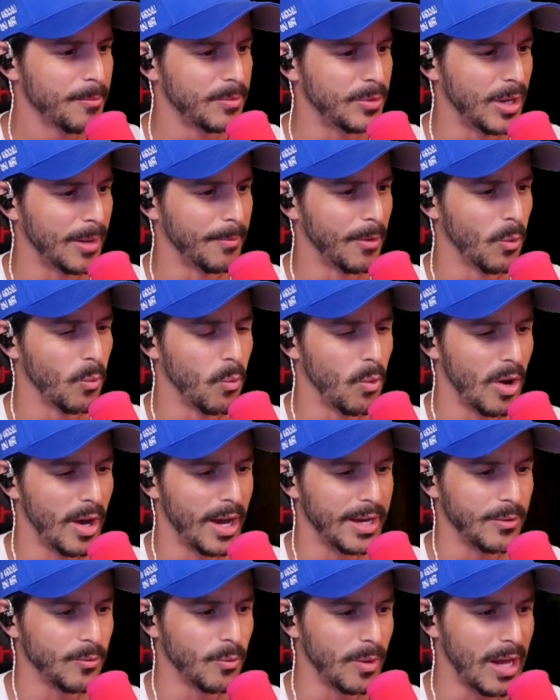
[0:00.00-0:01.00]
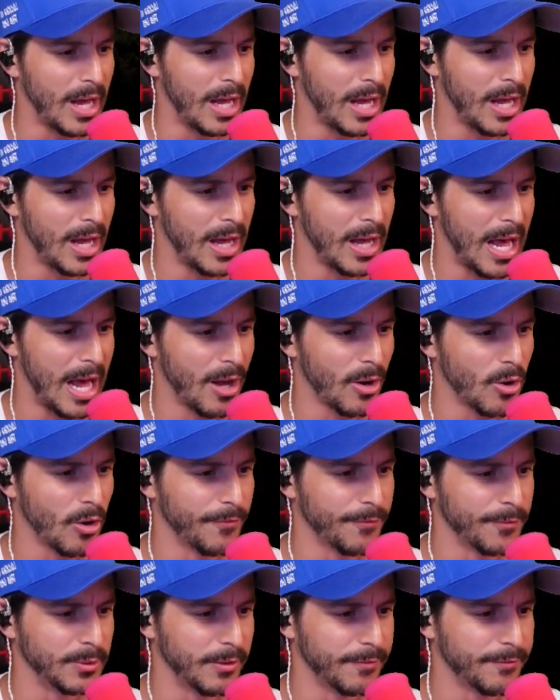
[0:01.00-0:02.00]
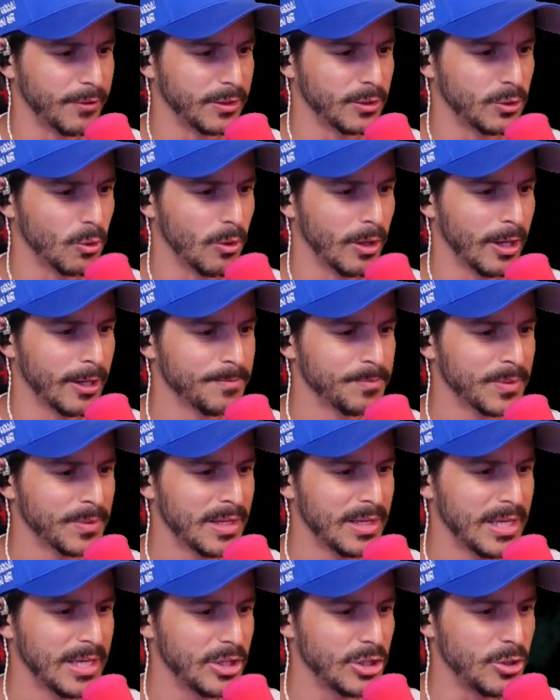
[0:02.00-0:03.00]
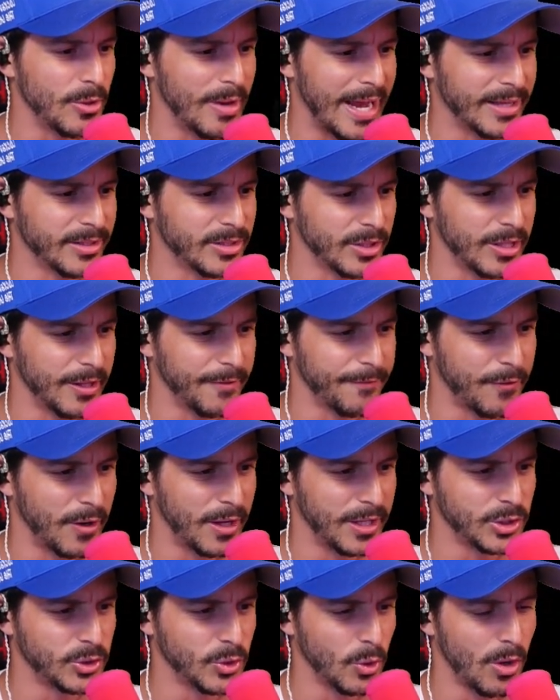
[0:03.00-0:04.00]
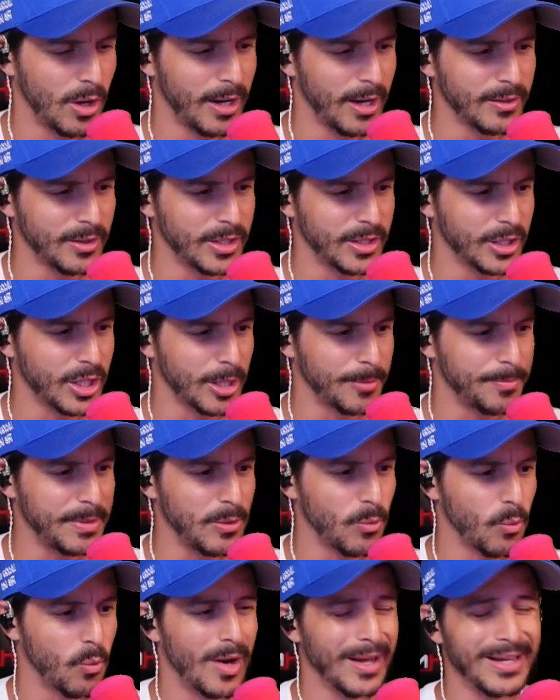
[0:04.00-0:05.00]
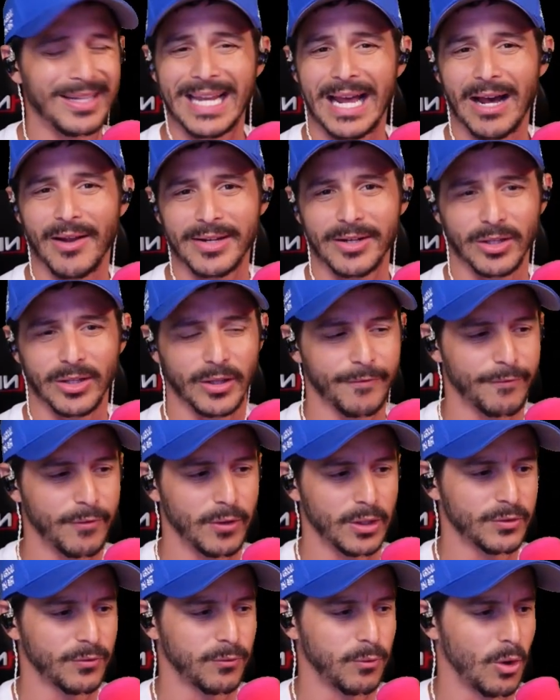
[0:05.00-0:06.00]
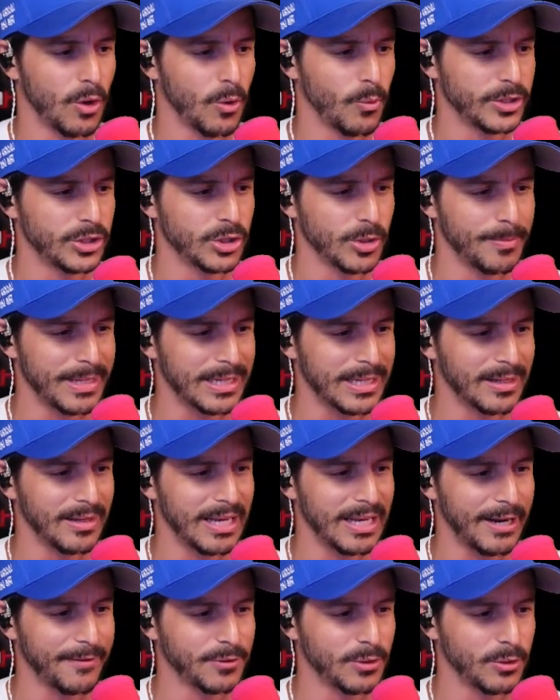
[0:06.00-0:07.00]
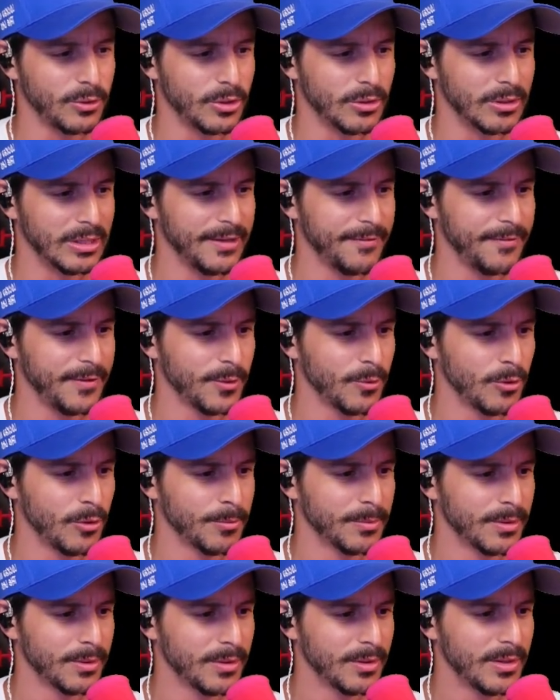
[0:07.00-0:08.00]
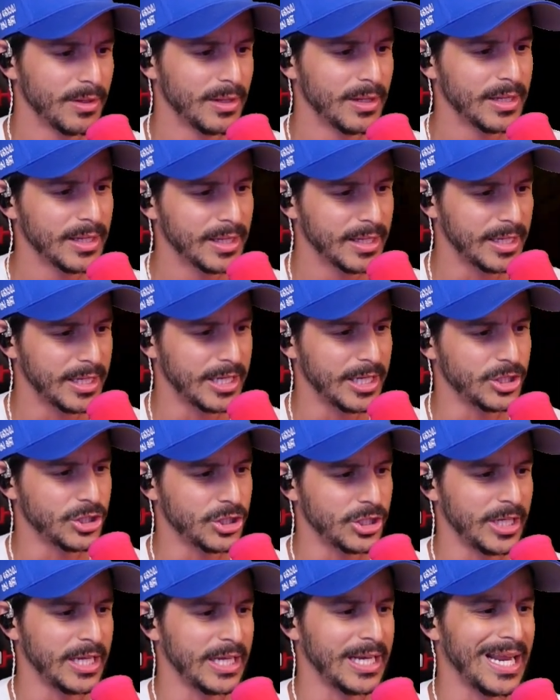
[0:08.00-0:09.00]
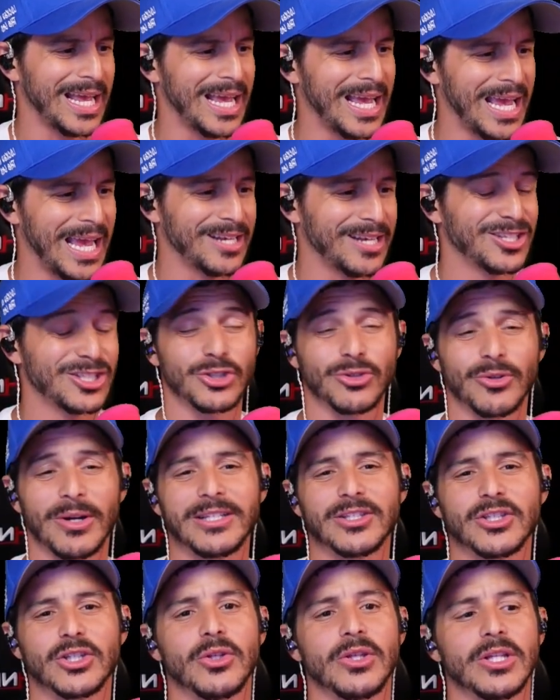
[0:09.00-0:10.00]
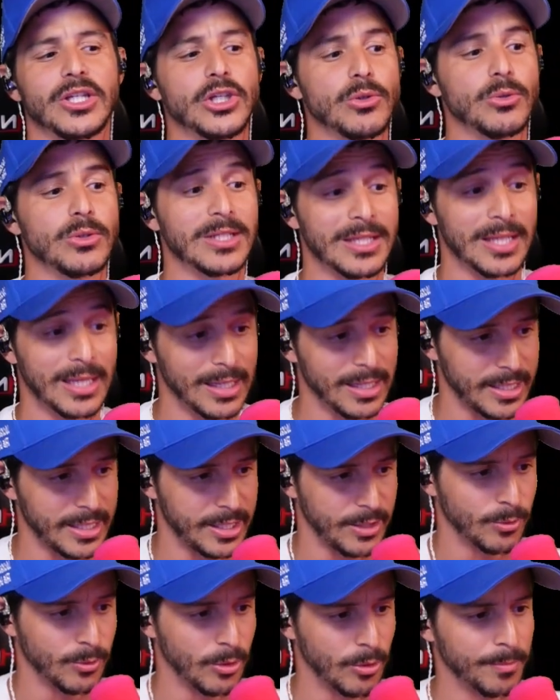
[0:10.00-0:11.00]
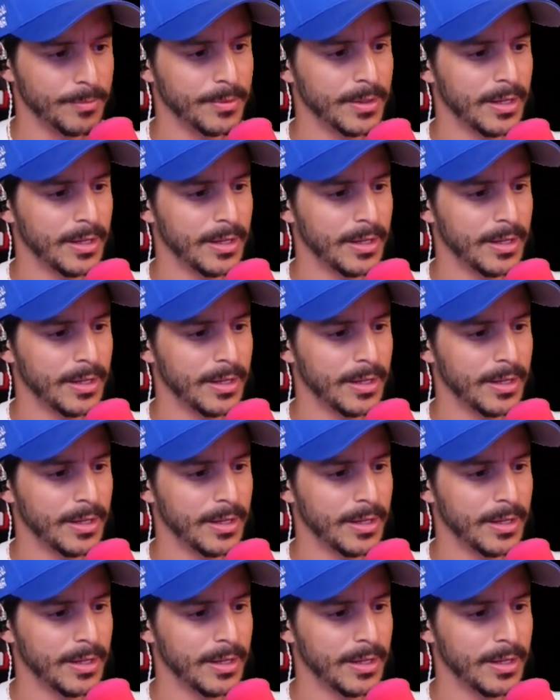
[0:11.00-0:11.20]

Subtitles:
Number 1, I'll go from the front door. You enter the front door, there could be one down here on the first floor, which will make a left through your living room, kitchen, and straight to the utility room.